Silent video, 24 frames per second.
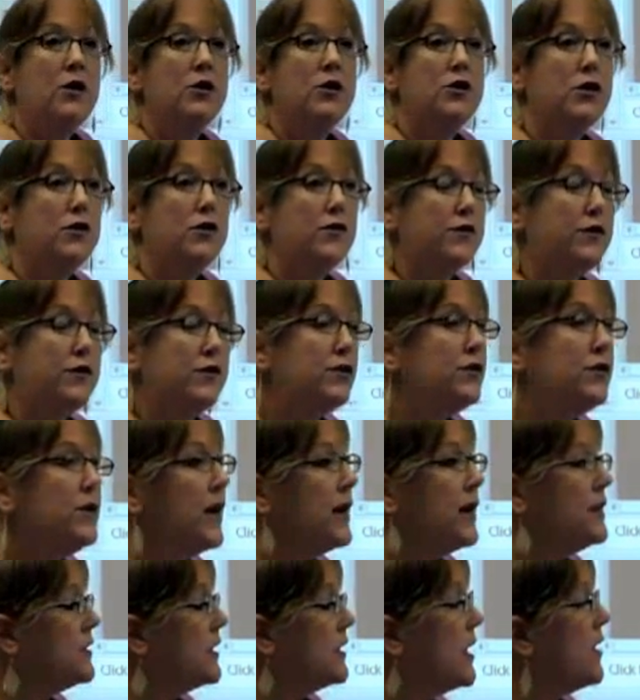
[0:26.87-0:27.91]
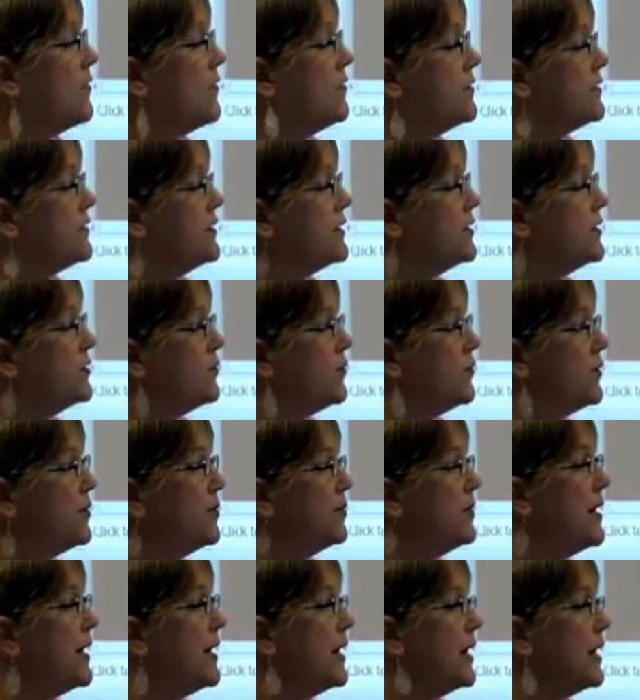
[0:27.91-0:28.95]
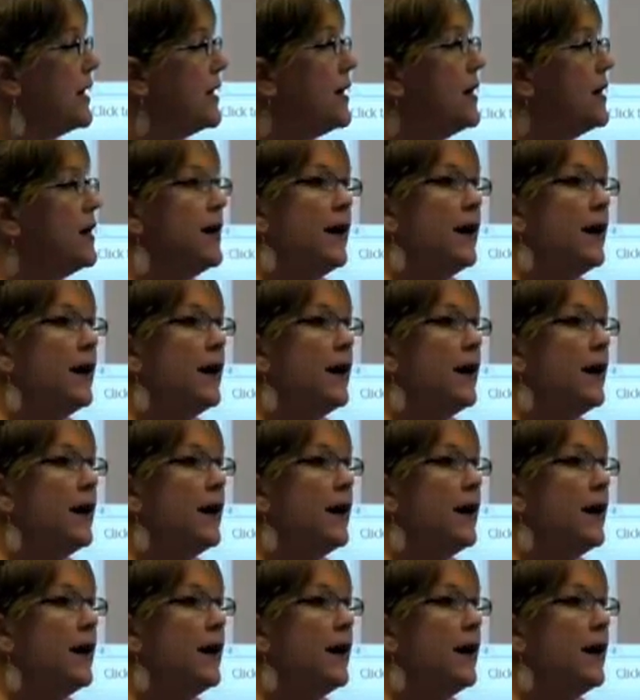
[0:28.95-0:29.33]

So if a student has a conversation with me